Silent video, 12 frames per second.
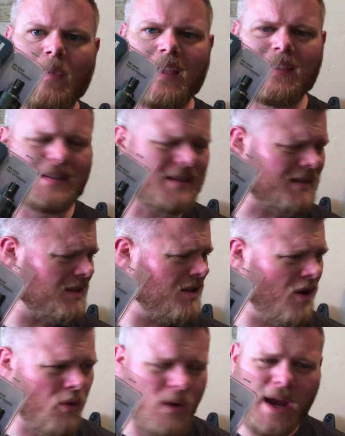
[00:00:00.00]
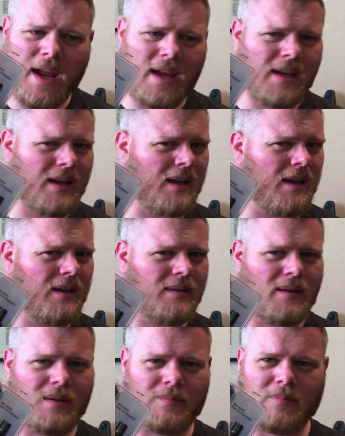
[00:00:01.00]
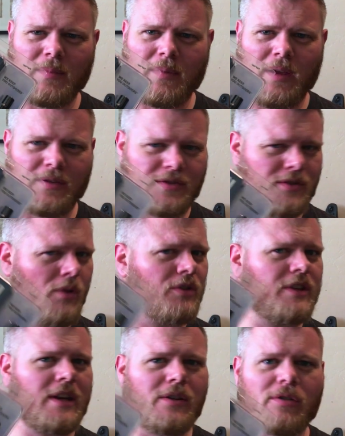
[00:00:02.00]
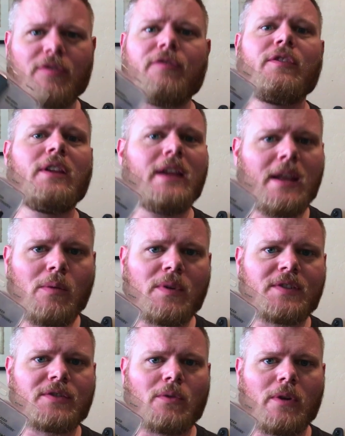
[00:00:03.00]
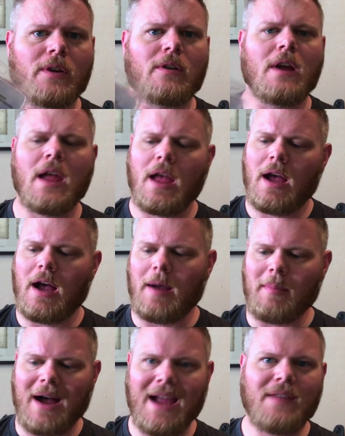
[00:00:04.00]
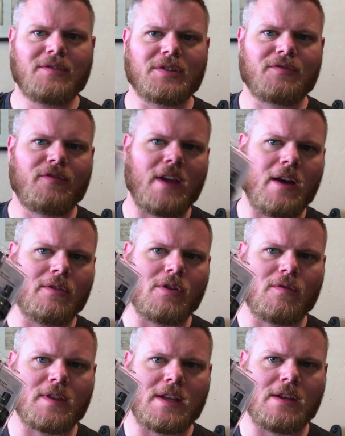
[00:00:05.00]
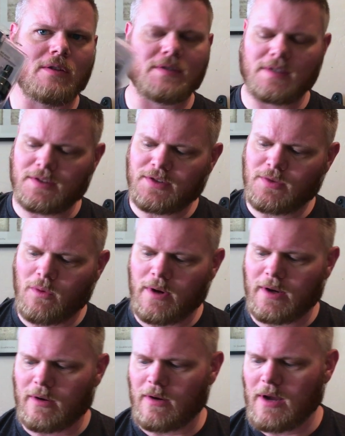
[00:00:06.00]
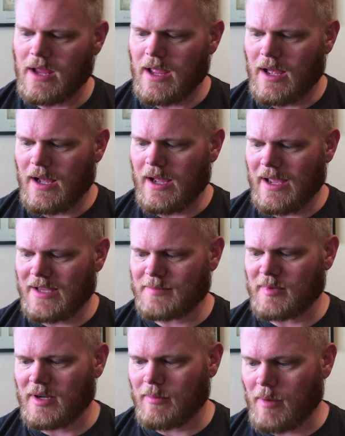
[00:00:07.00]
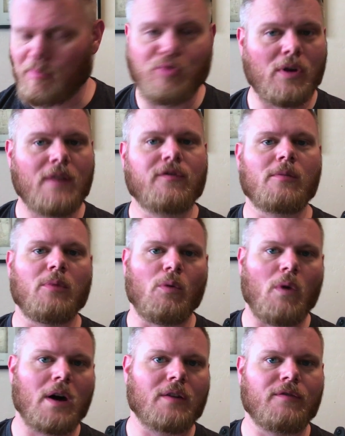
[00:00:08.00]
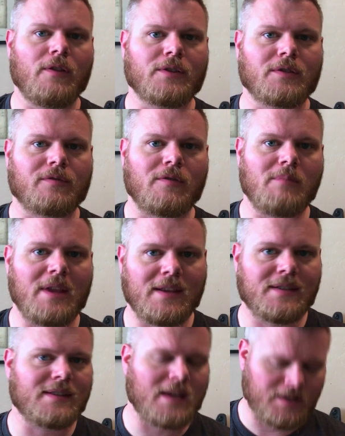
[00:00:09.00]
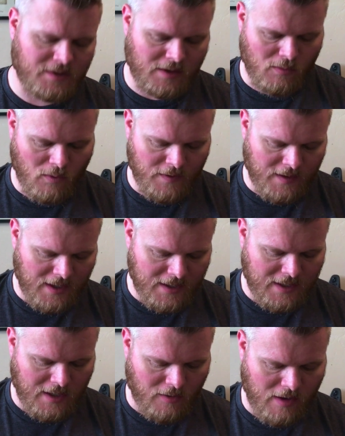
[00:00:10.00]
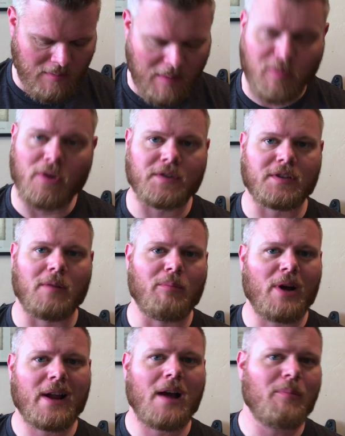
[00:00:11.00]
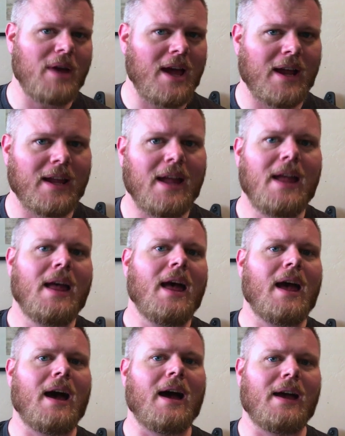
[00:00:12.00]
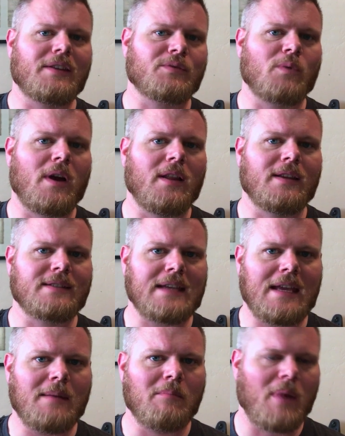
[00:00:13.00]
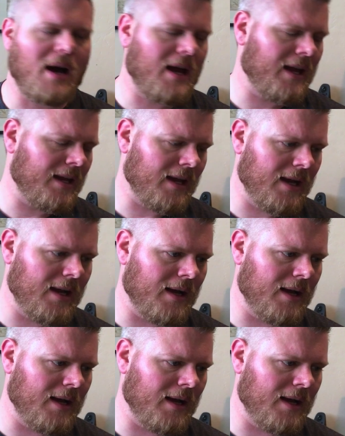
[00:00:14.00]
This is in no way associated or affiliated with Sawyer. I have just found over the years that Sawyer has been a preferable water filter for me. This is actually the one that I carry in my personal bug out bag, as well as in my